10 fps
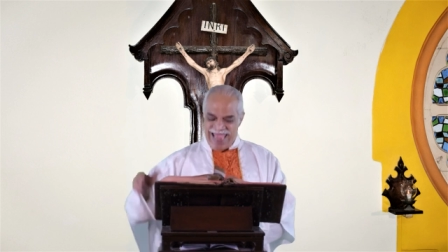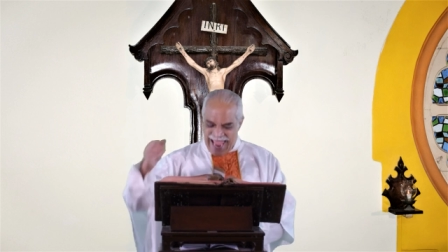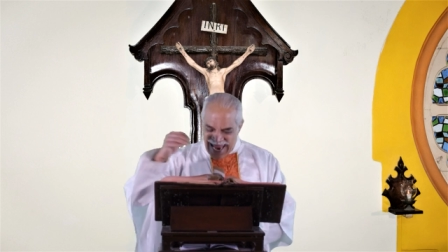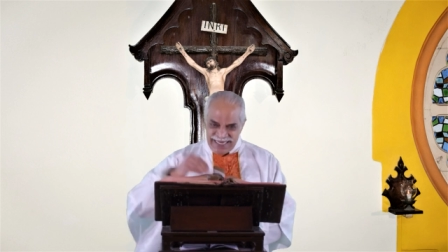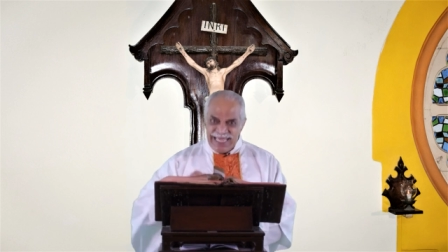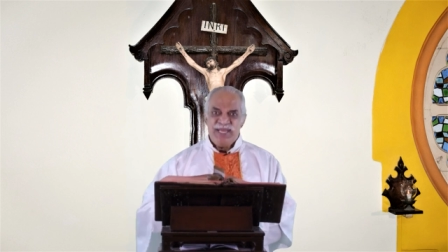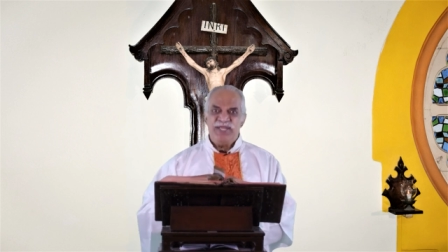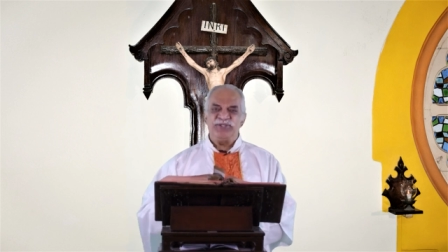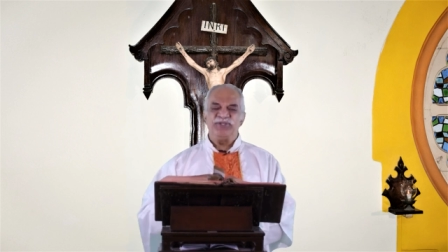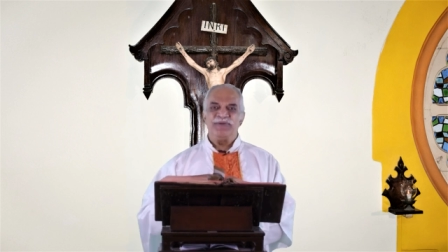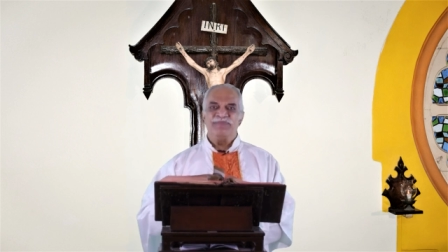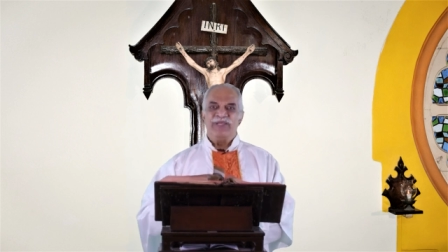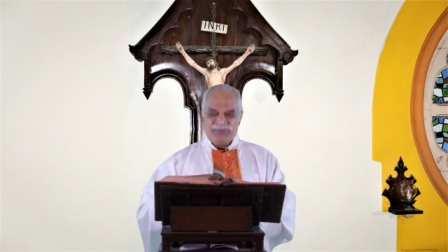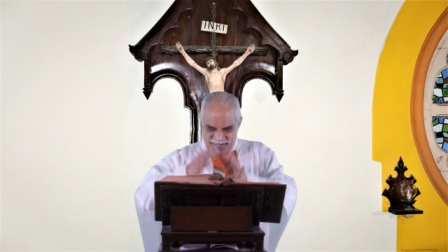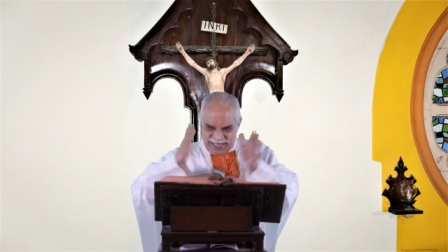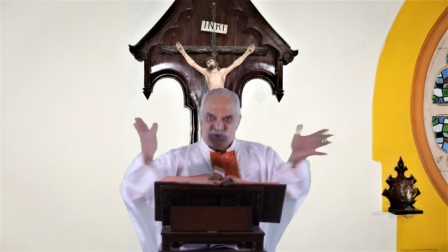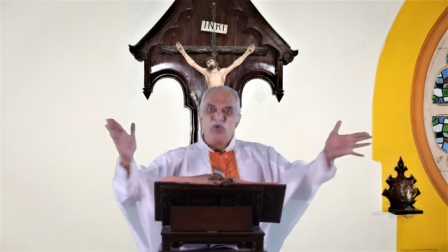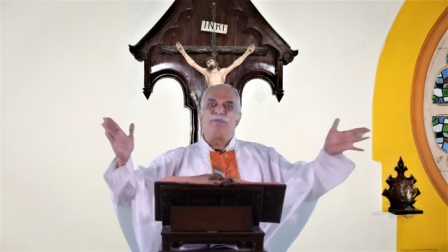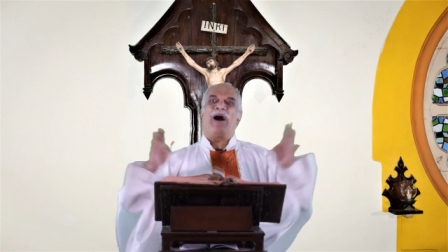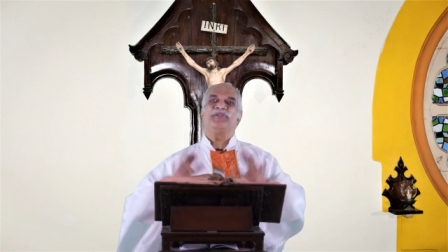And in it, there are two
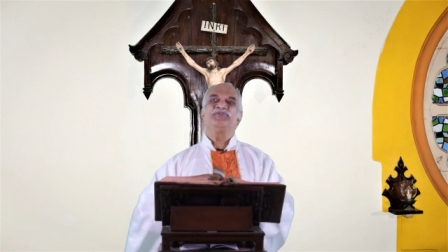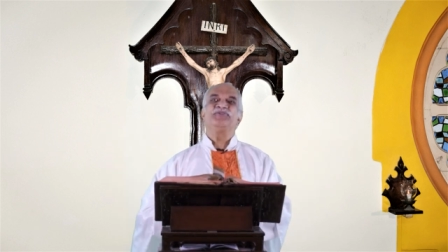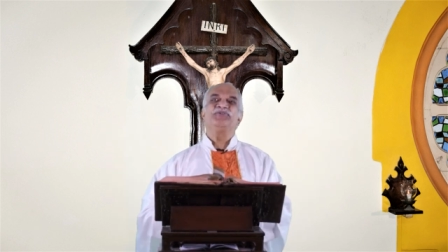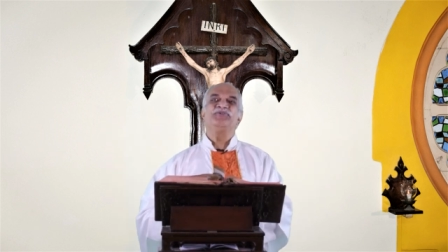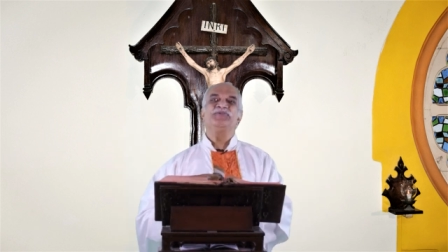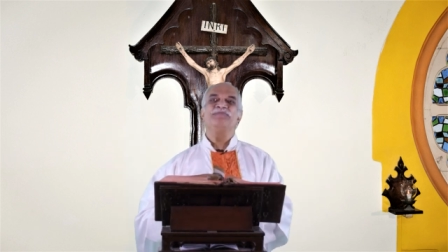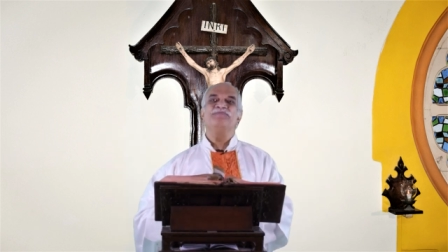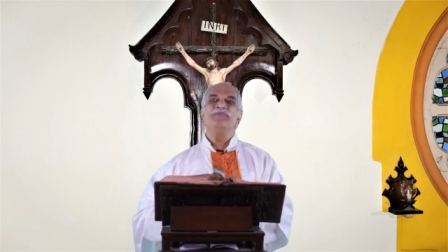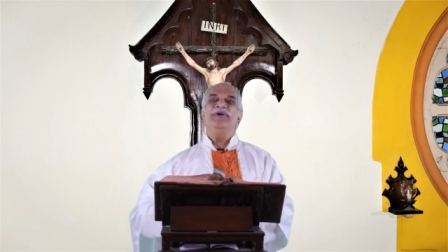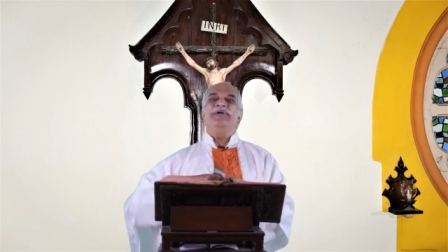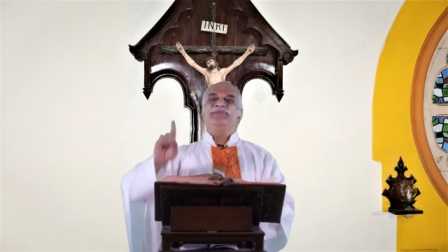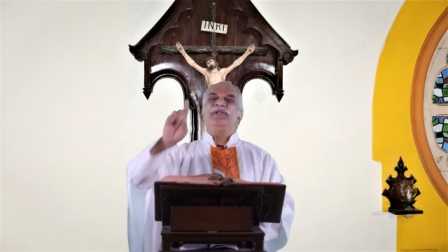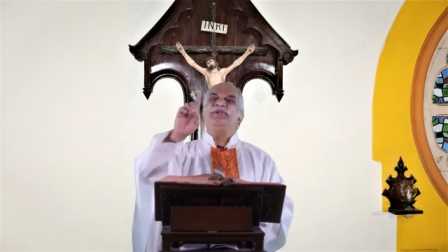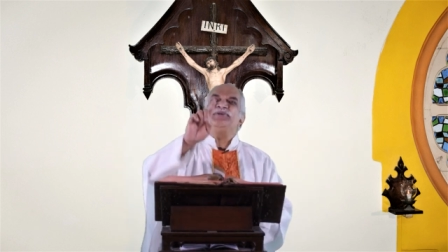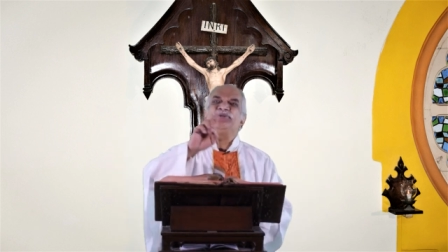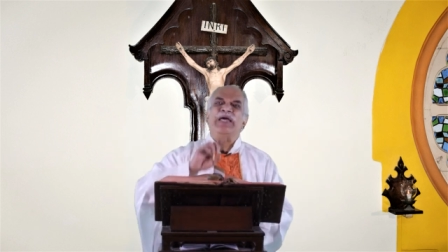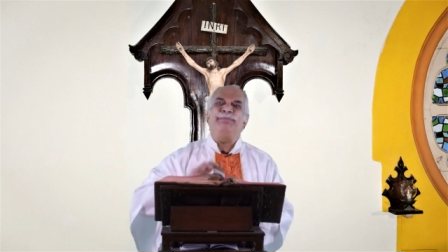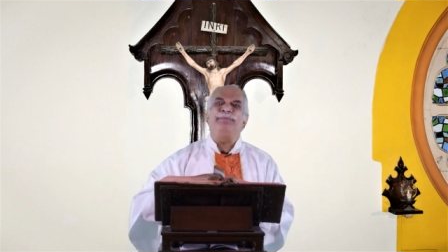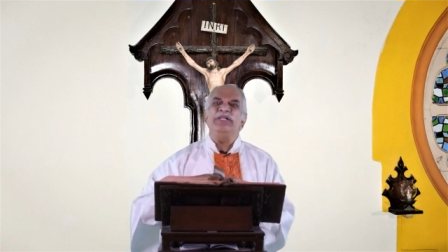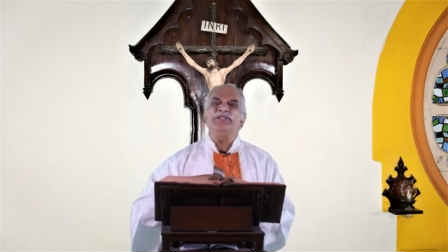parts. The
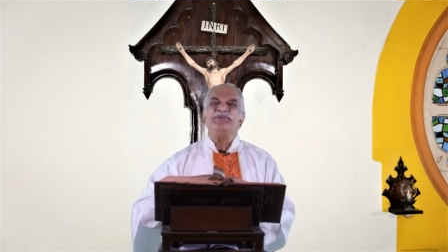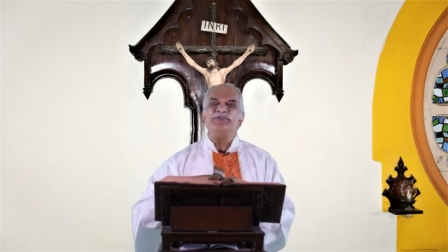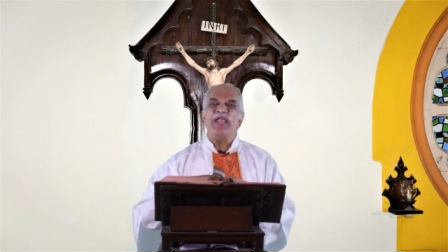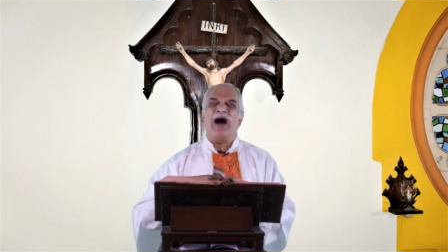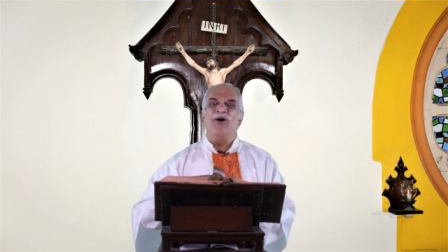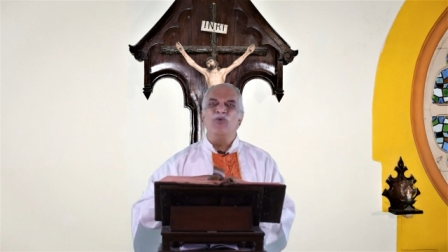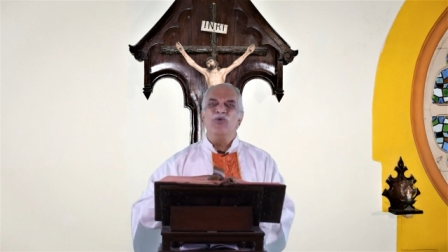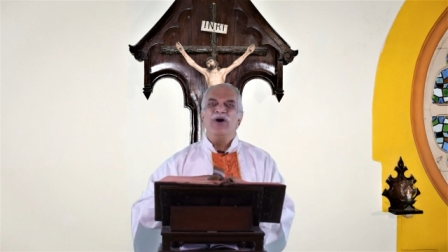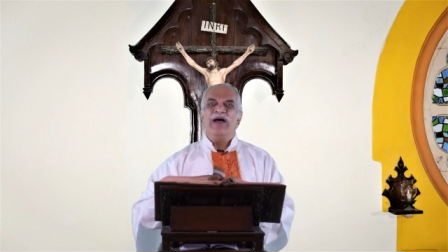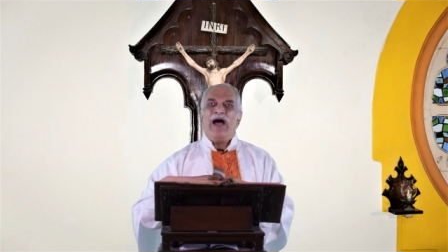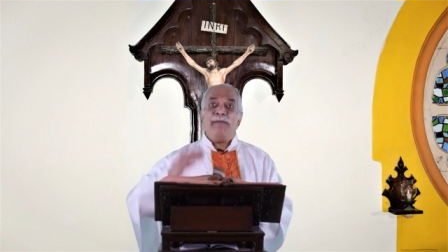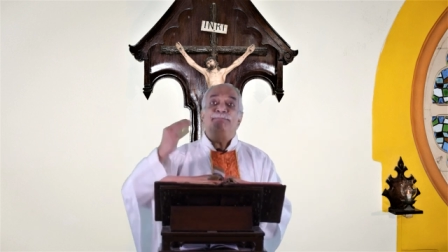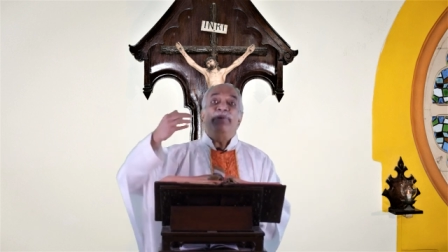disciples now have